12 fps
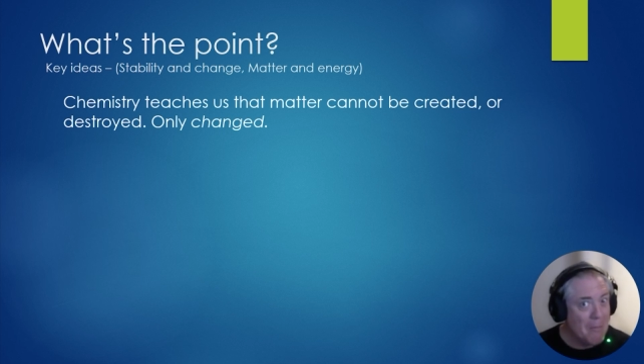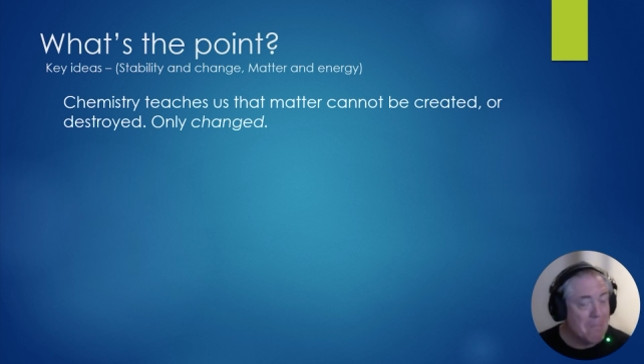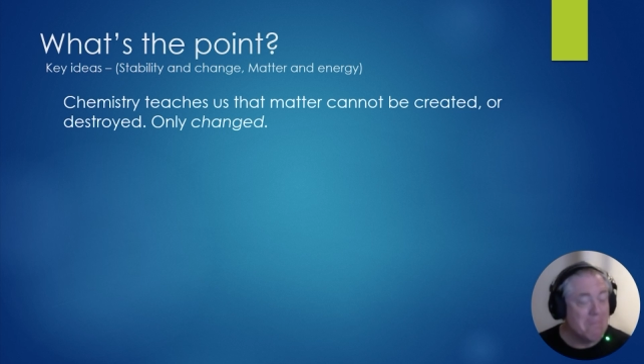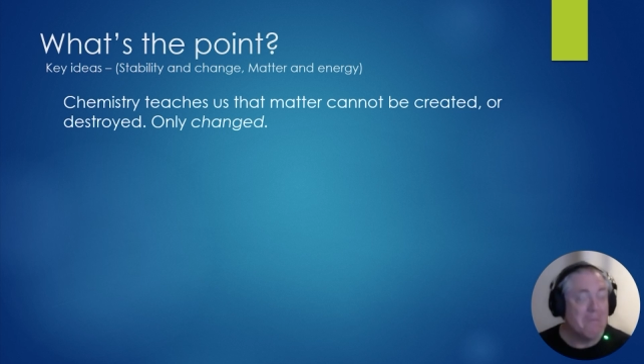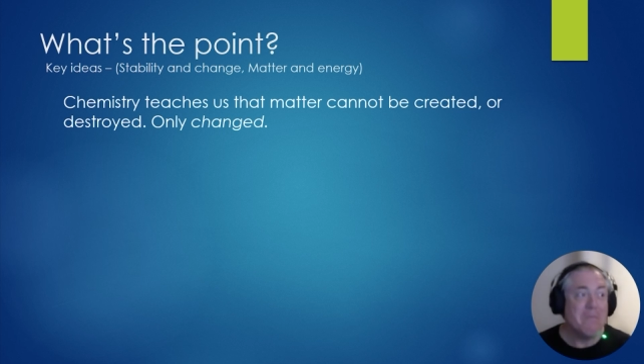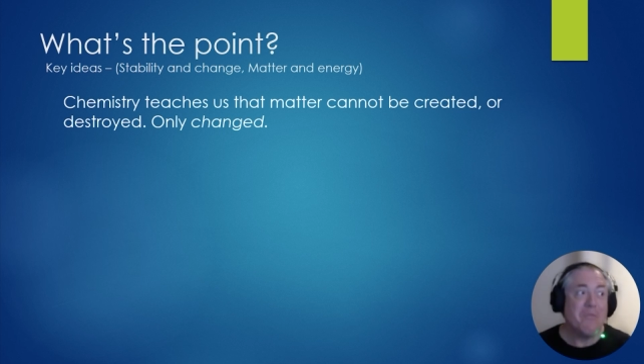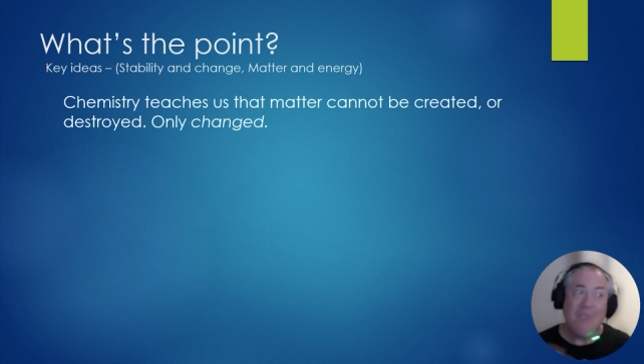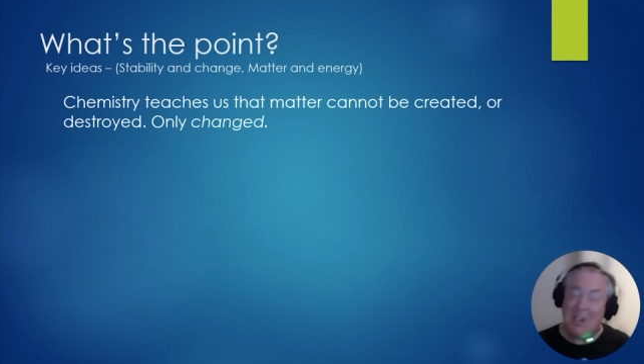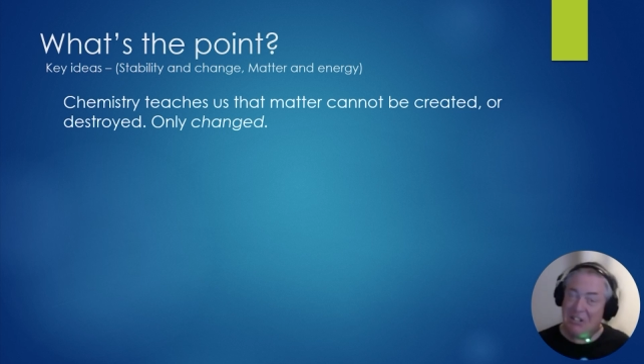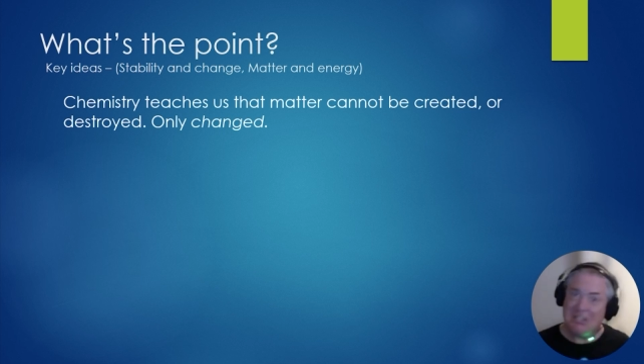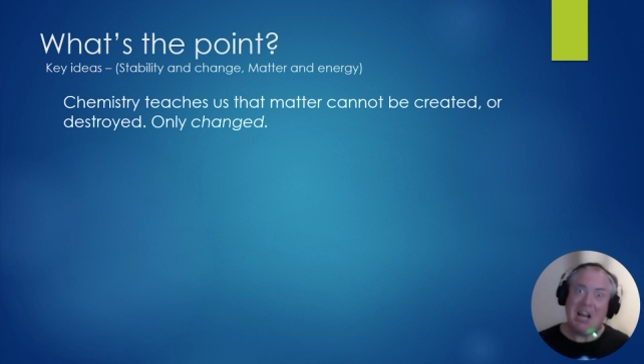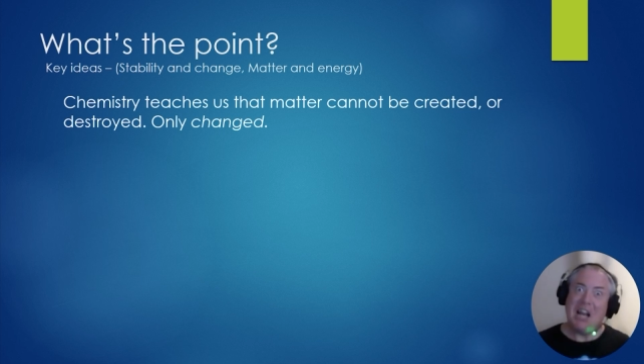It's a
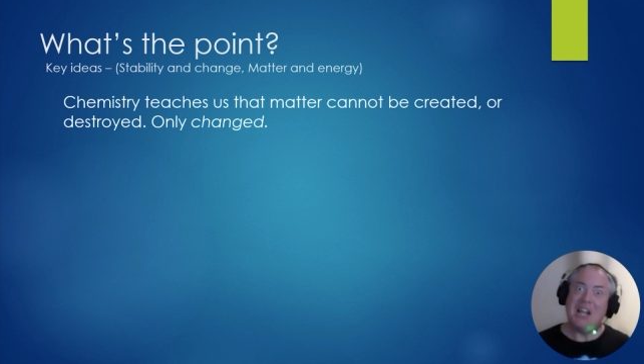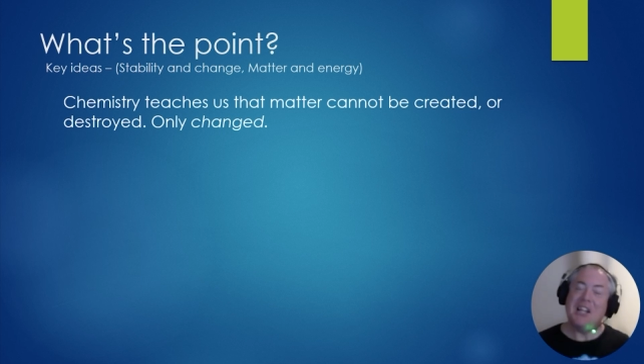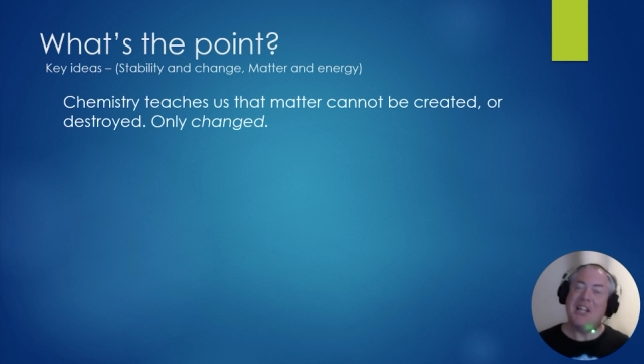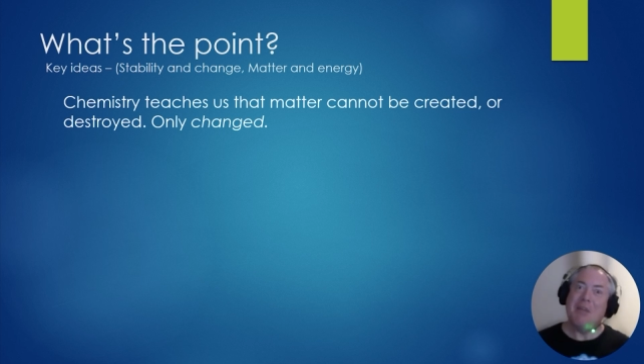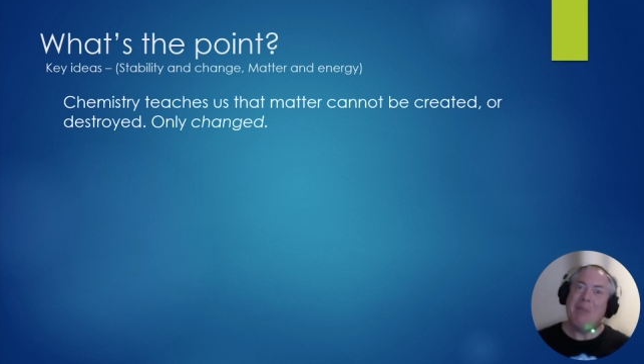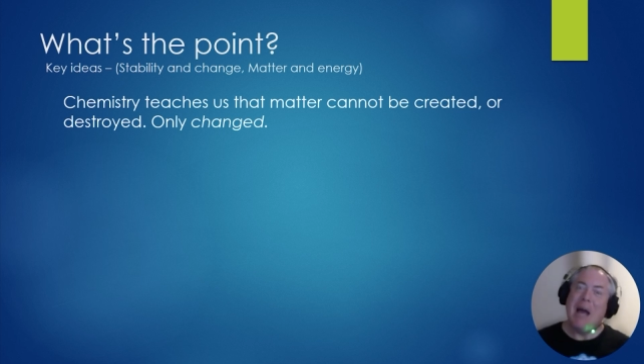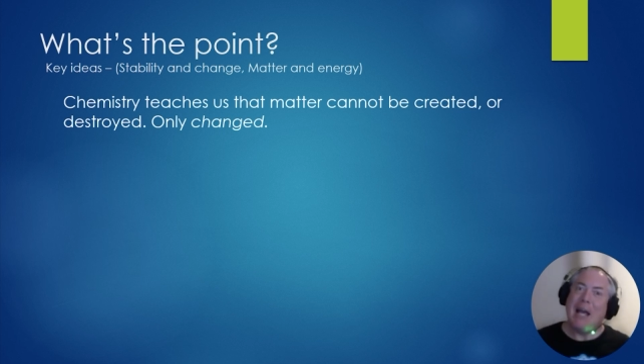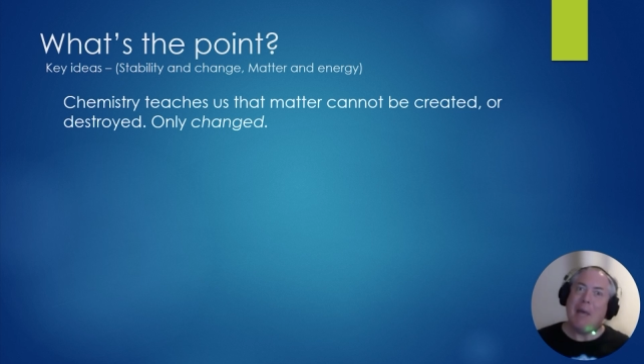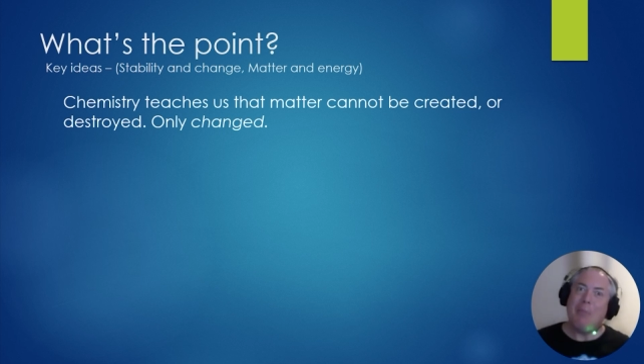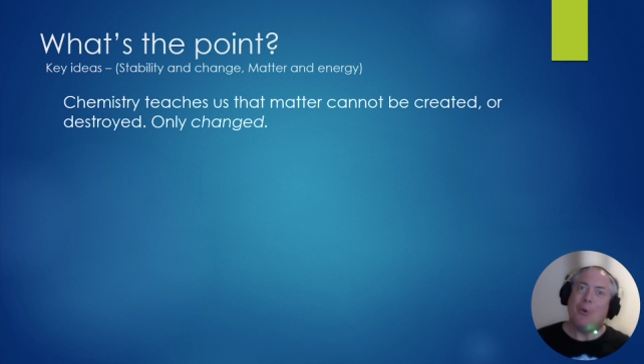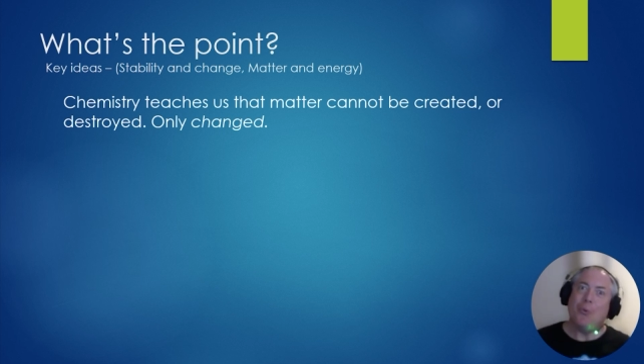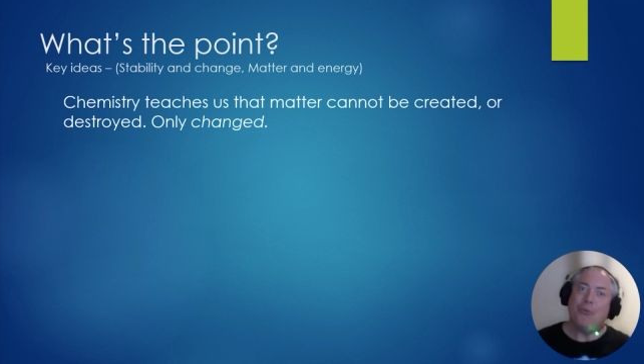fascinating thing about
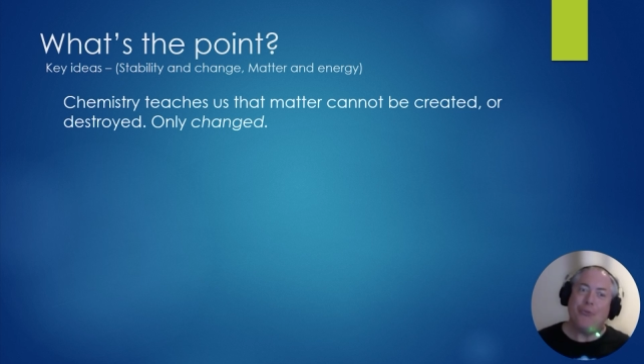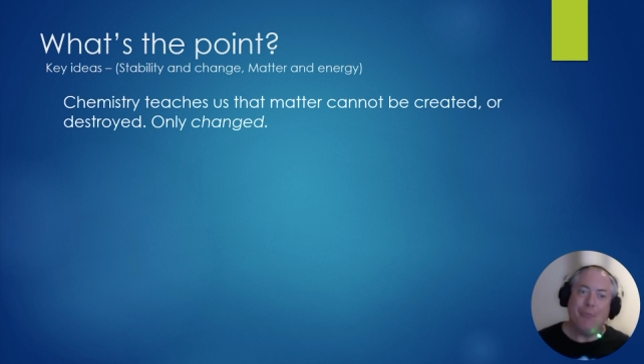chemicals.